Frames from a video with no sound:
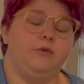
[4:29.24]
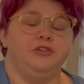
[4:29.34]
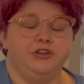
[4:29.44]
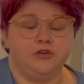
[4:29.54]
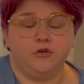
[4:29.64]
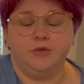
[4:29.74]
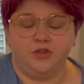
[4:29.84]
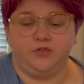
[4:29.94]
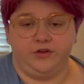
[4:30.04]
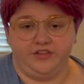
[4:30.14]
she told me
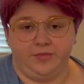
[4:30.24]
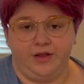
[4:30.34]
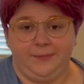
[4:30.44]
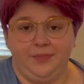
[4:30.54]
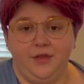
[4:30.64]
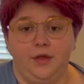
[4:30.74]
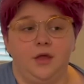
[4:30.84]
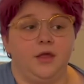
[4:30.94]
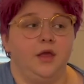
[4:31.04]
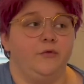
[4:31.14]
this recipe,
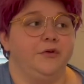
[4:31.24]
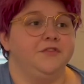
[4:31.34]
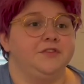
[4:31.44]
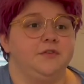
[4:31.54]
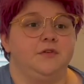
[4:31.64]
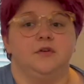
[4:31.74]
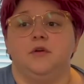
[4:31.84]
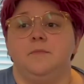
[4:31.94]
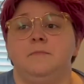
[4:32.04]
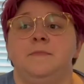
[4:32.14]
it was
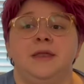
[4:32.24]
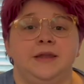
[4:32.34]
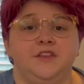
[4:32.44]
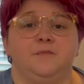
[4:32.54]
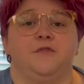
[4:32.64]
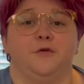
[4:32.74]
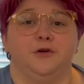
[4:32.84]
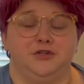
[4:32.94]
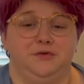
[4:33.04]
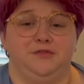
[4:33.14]
minutes before
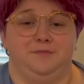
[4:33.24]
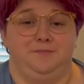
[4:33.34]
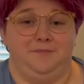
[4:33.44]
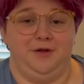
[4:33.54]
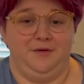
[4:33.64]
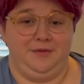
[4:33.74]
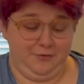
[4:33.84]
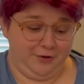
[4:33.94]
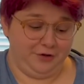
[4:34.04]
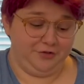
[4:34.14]
she was gonna be
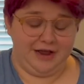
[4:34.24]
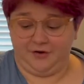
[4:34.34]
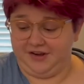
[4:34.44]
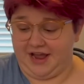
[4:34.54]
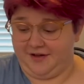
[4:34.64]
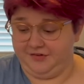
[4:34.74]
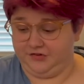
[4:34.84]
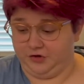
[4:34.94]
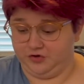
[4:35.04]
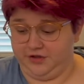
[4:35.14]
wheeled down to have a
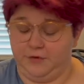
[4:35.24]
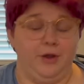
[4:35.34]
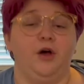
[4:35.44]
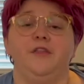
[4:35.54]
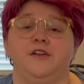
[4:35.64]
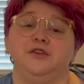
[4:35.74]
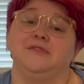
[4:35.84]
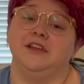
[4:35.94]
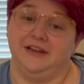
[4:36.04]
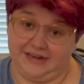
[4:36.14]
surgery that we all thought she was
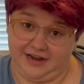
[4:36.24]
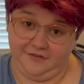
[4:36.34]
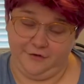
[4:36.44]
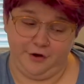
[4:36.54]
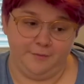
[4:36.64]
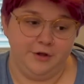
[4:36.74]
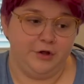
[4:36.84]
gonna die from.